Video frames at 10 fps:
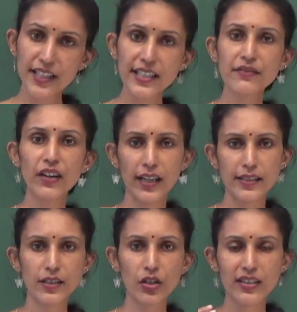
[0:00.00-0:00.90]

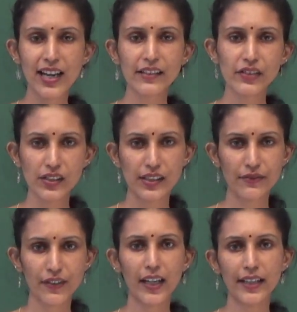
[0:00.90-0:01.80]
divided or
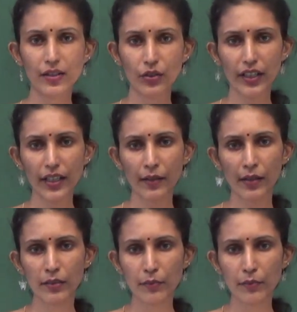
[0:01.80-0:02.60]
diversified, okay,